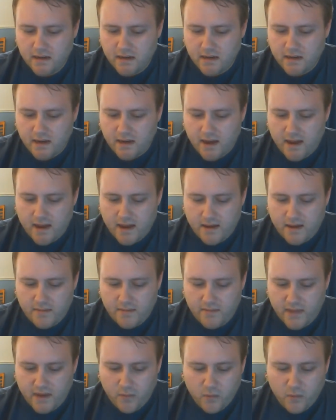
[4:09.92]

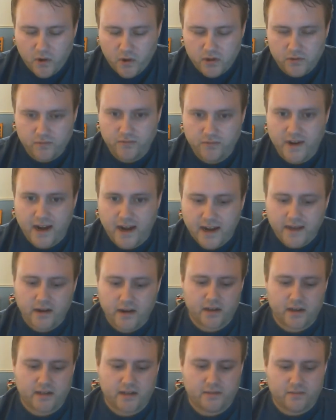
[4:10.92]
Um, it was really
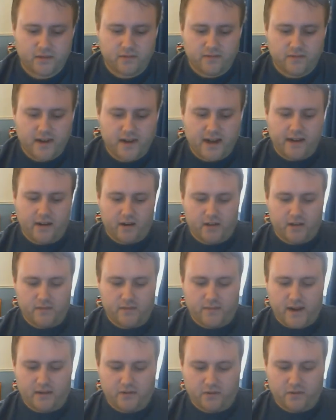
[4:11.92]
nice. It was a really nice
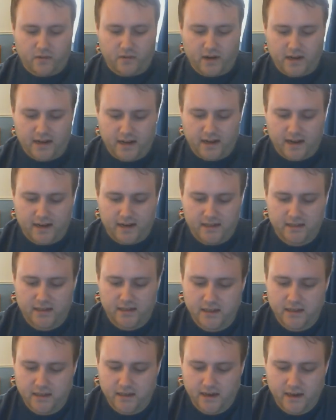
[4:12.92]
mouse while it
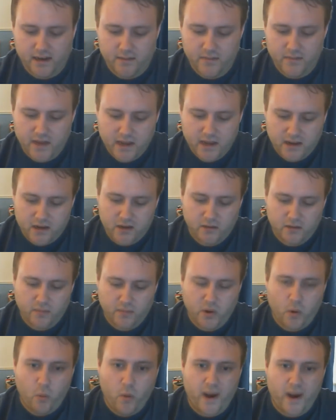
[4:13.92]
lasted. Um, you can
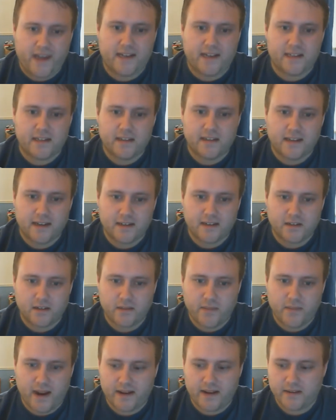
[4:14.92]
put weights and things on the
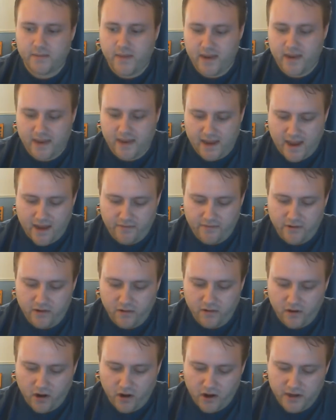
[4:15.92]
back to make it heavier
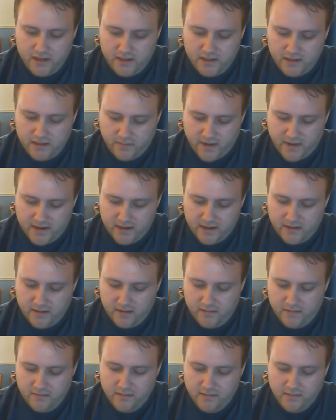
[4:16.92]
or lighter, depending
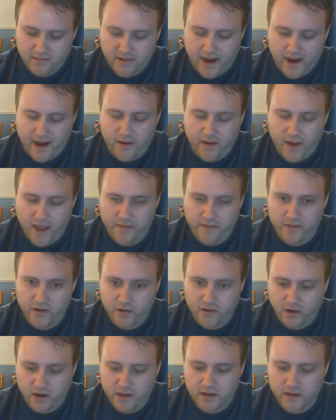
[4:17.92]
on how heavy or
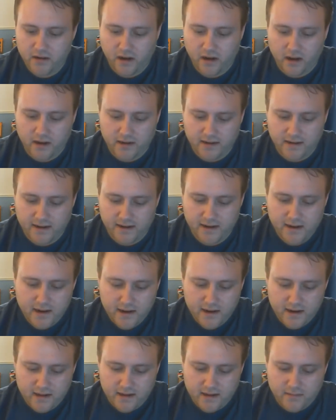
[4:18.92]
light you like your
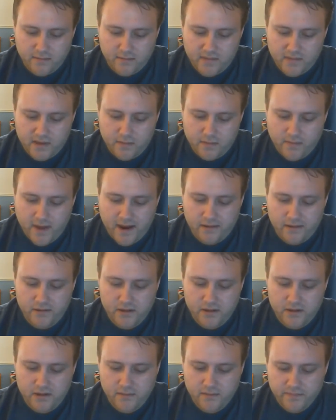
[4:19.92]
your, your
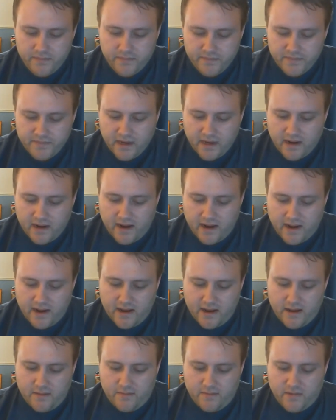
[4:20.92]
mouse.
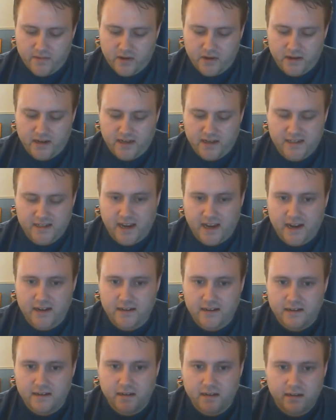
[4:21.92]
Um, you can
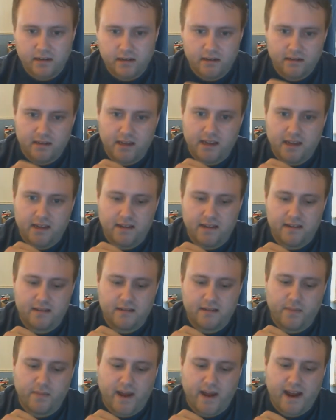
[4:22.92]
extend the
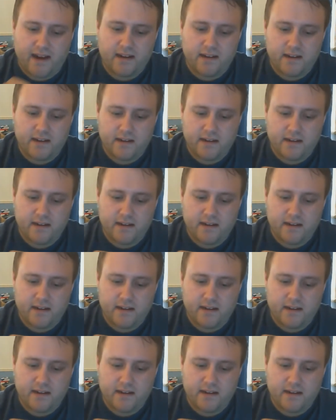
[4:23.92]
the back